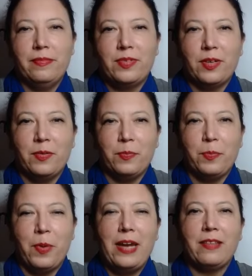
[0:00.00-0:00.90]
sort
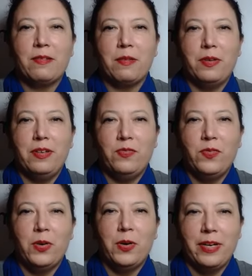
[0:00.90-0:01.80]
of breakthrough and
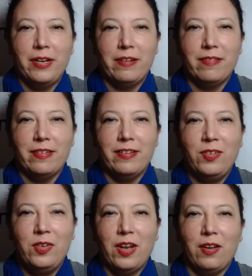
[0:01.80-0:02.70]
euphoria and,
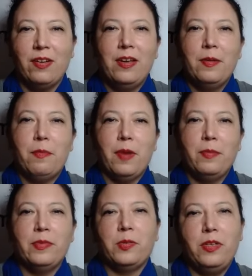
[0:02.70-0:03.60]

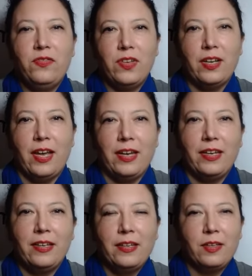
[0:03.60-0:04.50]
moments when you feel
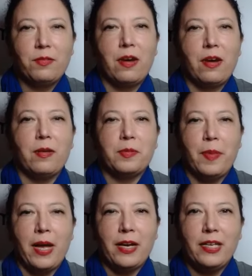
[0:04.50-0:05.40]
like the
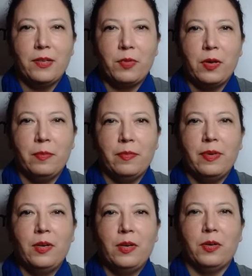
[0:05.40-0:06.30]
grown-ups are back in the
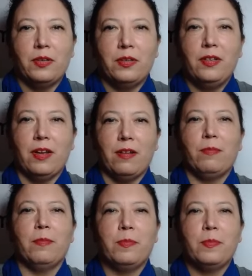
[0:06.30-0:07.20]
room, or,
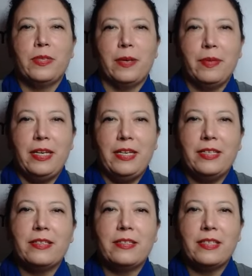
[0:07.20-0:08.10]

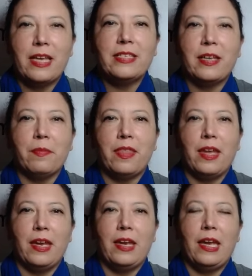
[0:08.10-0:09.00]
somebody says
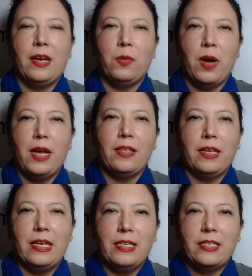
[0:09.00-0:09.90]
something in a way
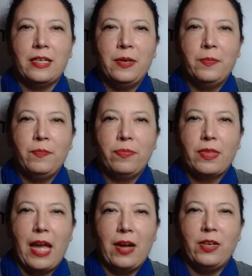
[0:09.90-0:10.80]
that is
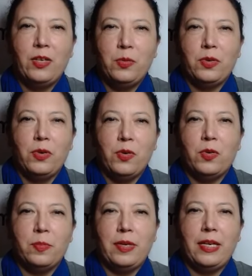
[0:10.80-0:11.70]
how you would
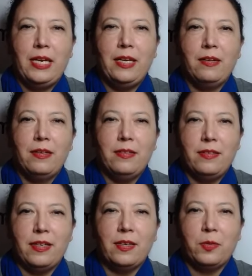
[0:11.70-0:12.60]
normally
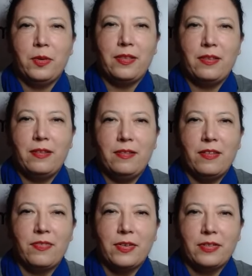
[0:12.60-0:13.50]
deal with
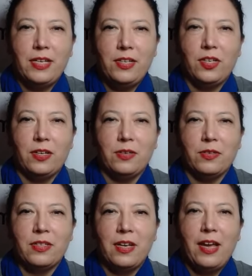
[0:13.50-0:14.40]
difficult issues.